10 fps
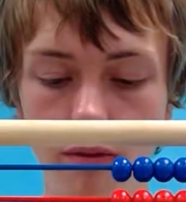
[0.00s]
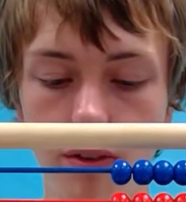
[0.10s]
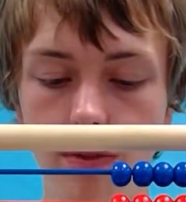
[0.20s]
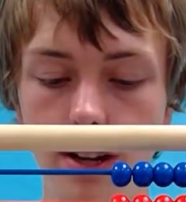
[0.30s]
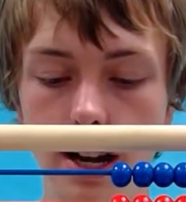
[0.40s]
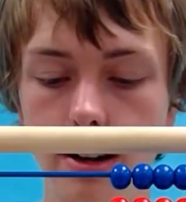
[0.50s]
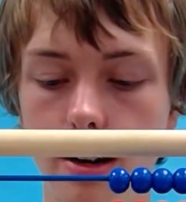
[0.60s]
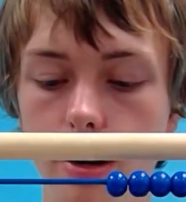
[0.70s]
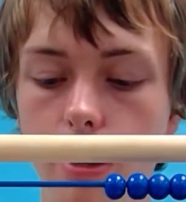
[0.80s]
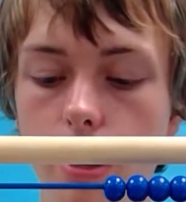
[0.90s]
we've got
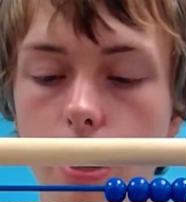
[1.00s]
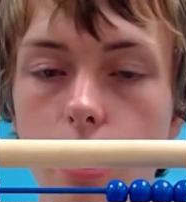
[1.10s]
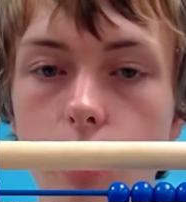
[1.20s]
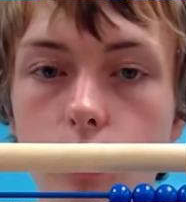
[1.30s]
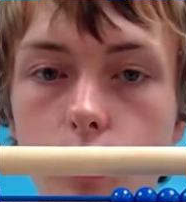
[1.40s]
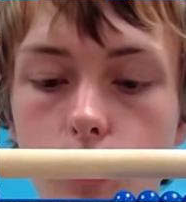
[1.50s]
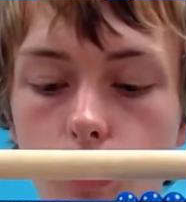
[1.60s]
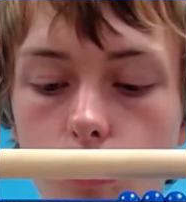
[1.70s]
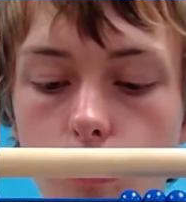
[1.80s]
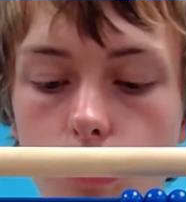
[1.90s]
our
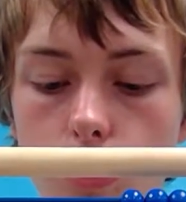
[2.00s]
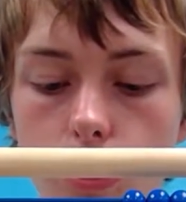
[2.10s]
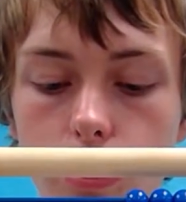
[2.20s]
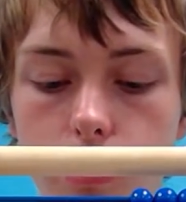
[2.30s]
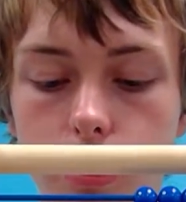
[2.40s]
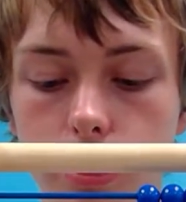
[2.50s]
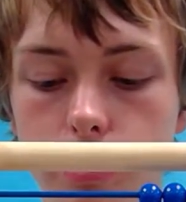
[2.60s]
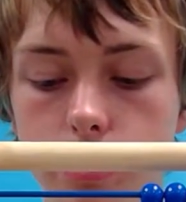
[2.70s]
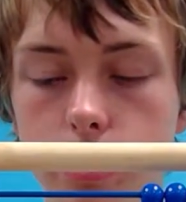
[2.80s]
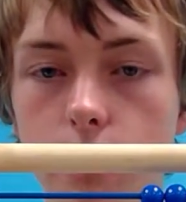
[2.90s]
two, four,
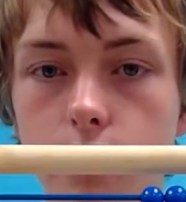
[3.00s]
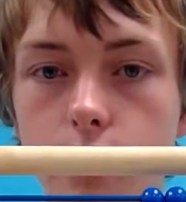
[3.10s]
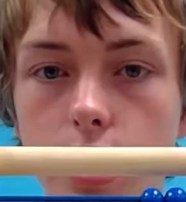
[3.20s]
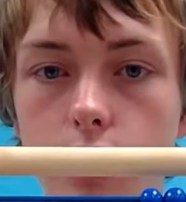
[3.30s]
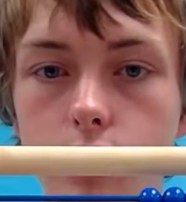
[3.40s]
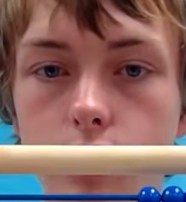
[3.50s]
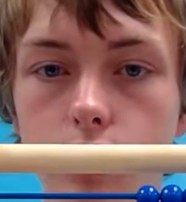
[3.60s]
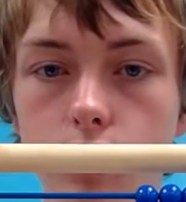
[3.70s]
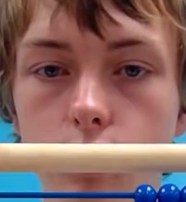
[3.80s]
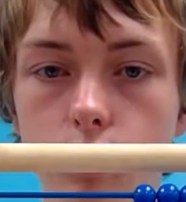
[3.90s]
six, seven
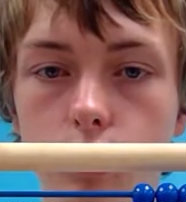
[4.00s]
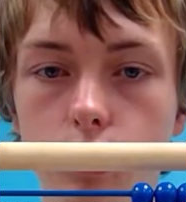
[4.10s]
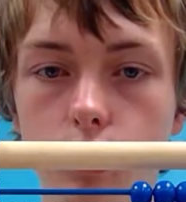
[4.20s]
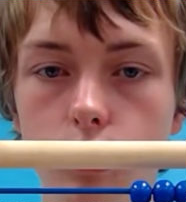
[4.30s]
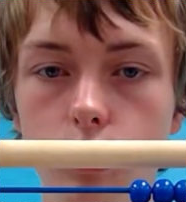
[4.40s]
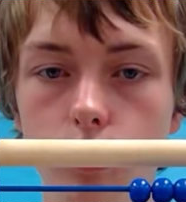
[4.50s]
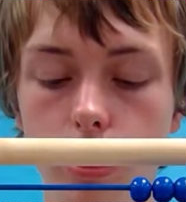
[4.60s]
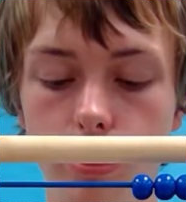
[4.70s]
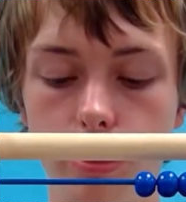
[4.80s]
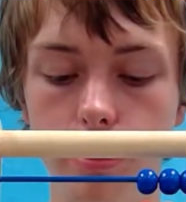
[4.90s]
thousand two
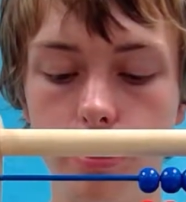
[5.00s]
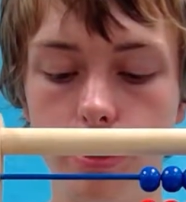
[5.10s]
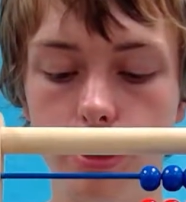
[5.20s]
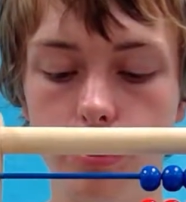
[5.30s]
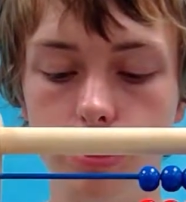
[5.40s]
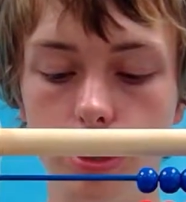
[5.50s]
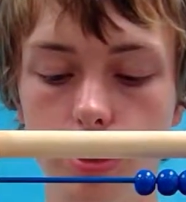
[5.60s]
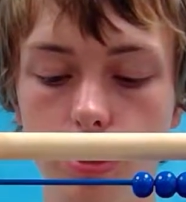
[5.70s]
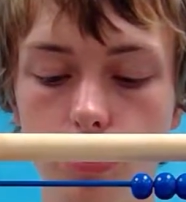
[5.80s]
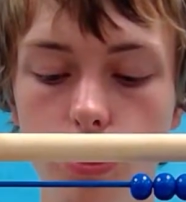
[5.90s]
hundred
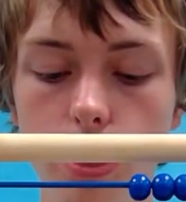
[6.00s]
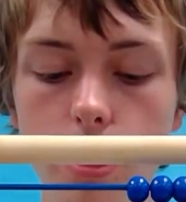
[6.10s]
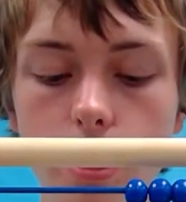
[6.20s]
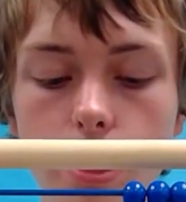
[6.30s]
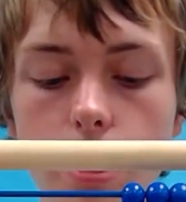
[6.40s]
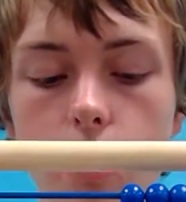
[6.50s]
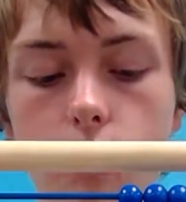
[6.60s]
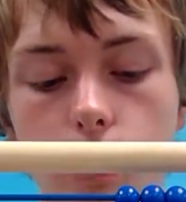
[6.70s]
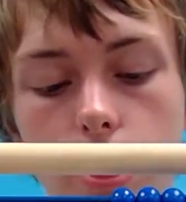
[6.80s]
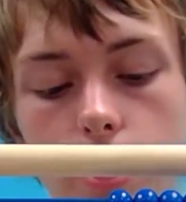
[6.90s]
sixty-three
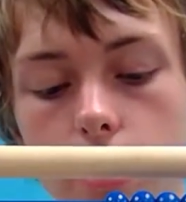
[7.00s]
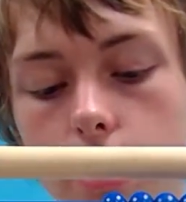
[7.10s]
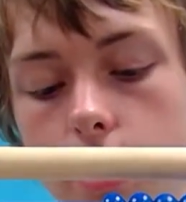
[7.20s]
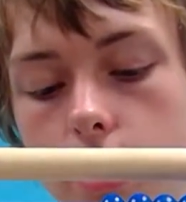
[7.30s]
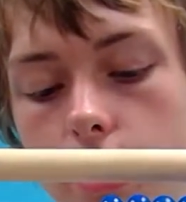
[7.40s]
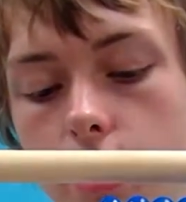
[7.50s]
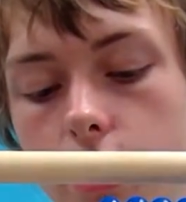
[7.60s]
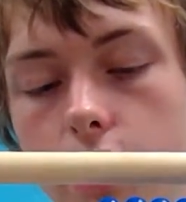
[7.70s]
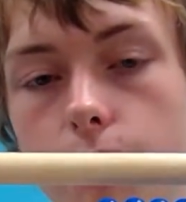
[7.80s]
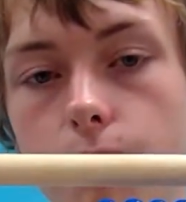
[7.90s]
right
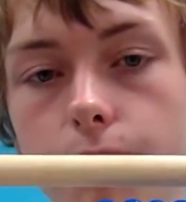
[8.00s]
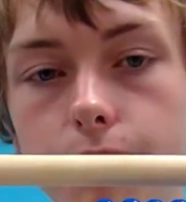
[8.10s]
here.